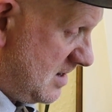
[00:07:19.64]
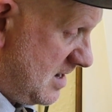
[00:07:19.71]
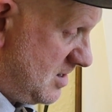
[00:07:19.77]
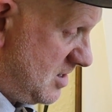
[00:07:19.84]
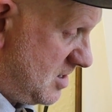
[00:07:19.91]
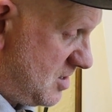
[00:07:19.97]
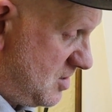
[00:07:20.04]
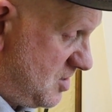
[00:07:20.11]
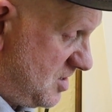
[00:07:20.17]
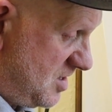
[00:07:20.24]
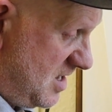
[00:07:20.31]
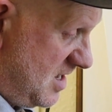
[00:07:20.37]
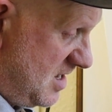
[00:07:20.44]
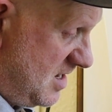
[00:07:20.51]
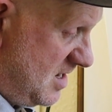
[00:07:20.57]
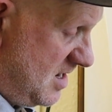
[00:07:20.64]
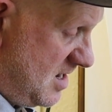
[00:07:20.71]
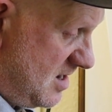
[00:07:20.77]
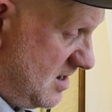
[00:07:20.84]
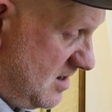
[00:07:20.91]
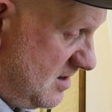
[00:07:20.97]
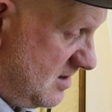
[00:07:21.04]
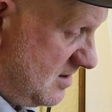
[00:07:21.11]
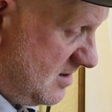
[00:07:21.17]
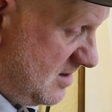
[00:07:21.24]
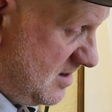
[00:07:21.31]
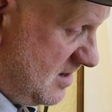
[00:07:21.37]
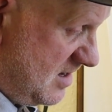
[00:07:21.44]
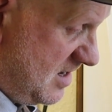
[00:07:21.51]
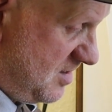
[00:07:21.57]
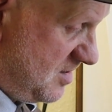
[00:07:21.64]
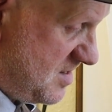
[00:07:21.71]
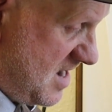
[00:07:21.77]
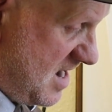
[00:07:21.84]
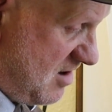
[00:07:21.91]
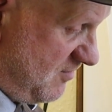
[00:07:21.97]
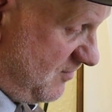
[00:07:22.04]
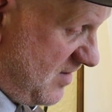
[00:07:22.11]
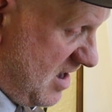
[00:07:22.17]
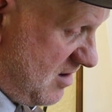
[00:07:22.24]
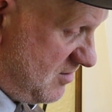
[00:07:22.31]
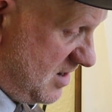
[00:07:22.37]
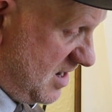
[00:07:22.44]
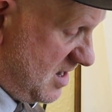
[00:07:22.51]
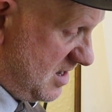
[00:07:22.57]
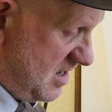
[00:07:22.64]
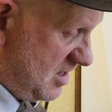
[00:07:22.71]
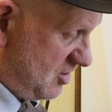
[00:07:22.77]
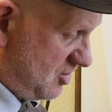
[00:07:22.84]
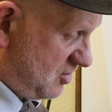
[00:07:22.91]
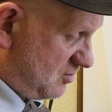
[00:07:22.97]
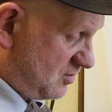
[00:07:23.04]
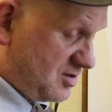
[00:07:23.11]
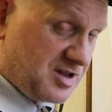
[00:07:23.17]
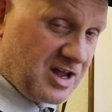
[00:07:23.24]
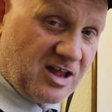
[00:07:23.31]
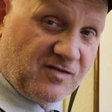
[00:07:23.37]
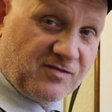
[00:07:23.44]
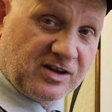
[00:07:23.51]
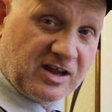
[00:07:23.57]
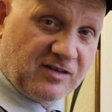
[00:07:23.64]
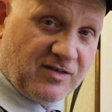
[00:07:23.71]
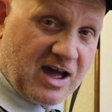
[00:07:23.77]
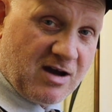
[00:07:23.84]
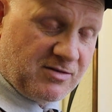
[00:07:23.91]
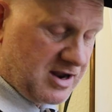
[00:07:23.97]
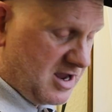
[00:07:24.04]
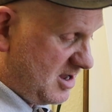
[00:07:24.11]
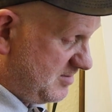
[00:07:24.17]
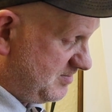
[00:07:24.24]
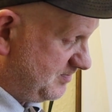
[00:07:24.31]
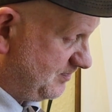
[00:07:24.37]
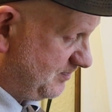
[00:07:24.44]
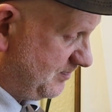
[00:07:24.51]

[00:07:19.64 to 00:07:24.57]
and you can see it's now found it, it's successfully found it.